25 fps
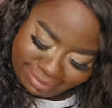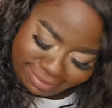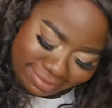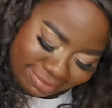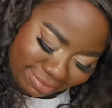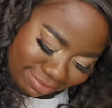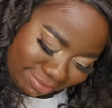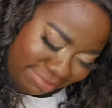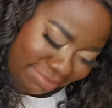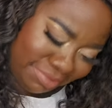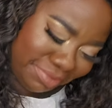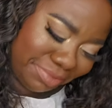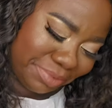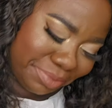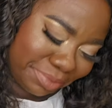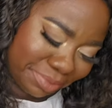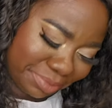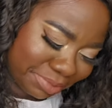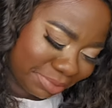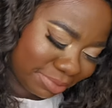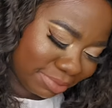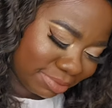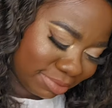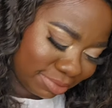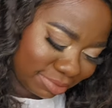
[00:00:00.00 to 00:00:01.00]

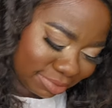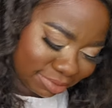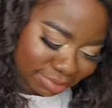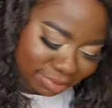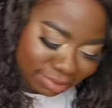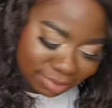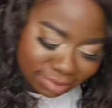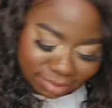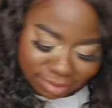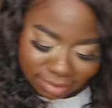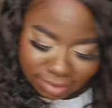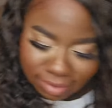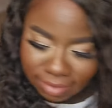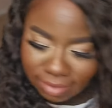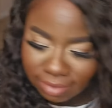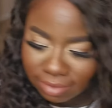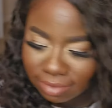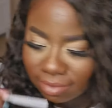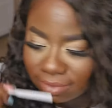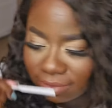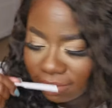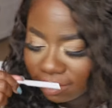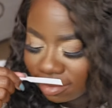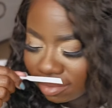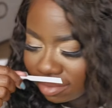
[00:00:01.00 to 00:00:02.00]

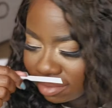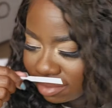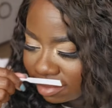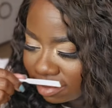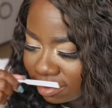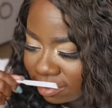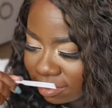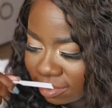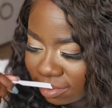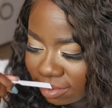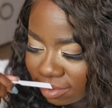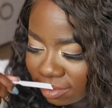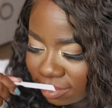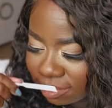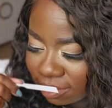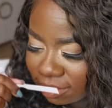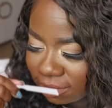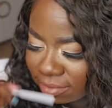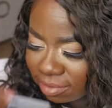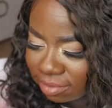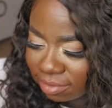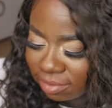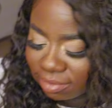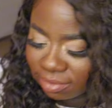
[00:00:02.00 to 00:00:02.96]
No one is speaking in this clip.